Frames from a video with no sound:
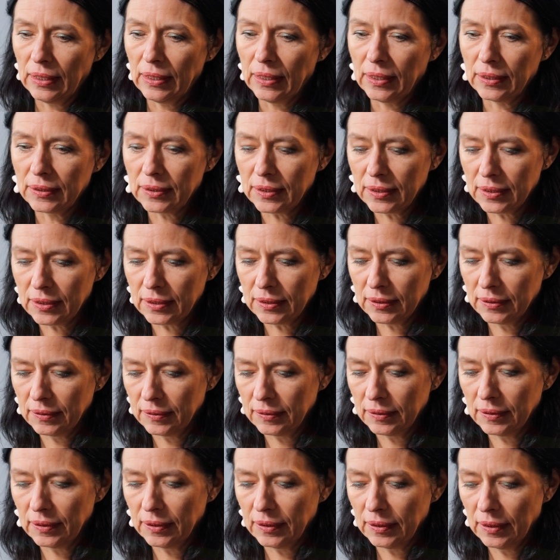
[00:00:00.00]
it's
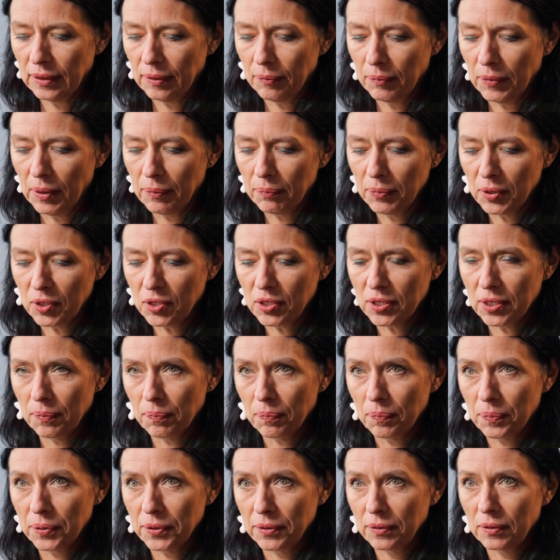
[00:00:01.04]

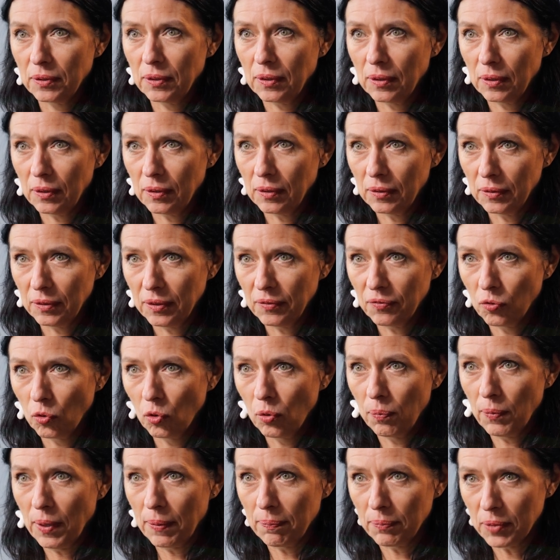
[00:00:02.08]
membership, the
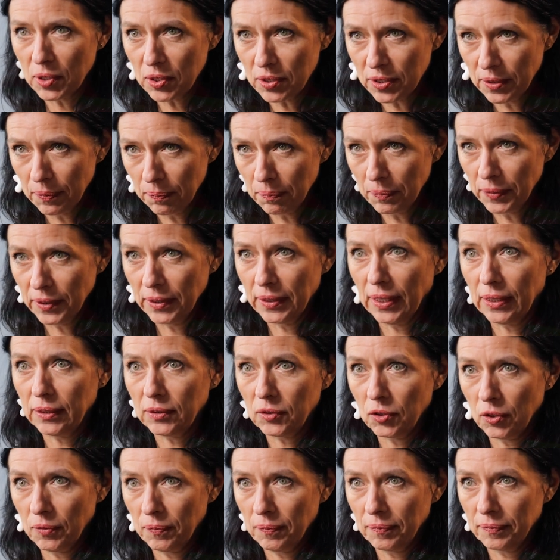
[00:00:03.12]
full membership in
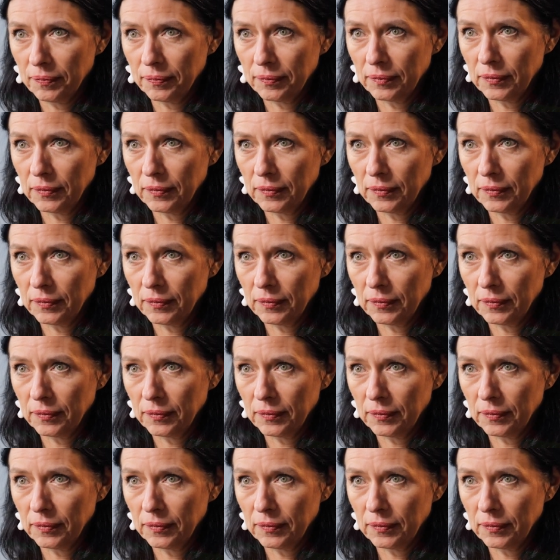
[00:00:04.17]
NATO.